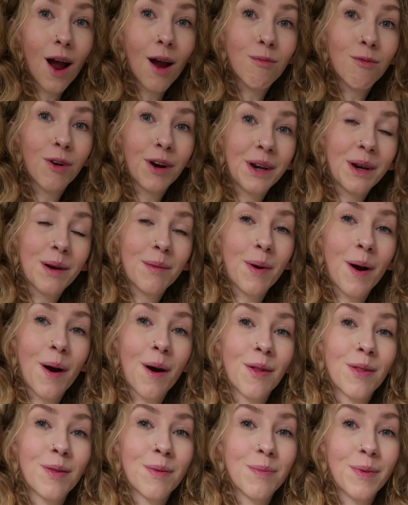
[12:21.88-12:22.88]
I'm running a
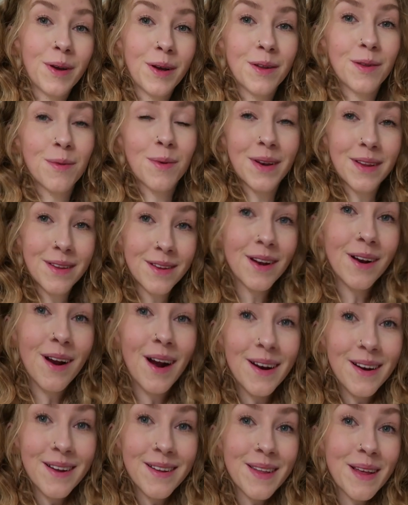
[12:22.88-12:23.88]
bath because once
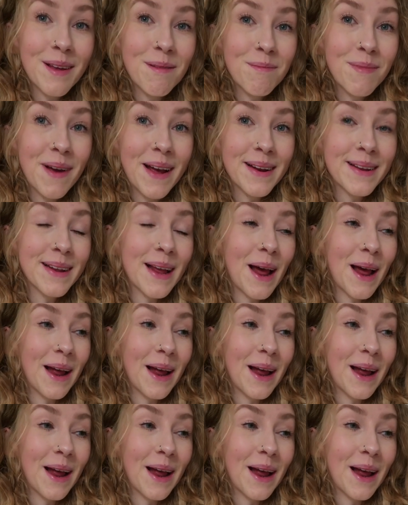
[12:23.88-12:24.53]
Delilah's in bed